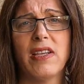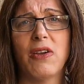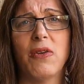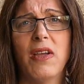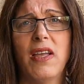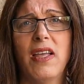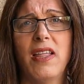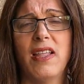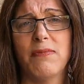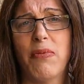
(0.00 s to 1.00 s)
so
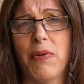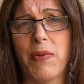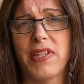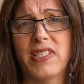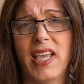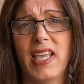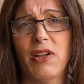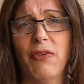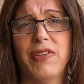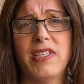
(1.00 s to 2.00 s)
probably where the
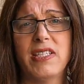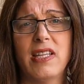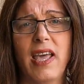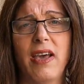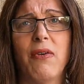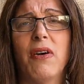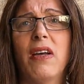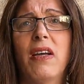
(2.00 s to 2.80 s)
ticket office is now,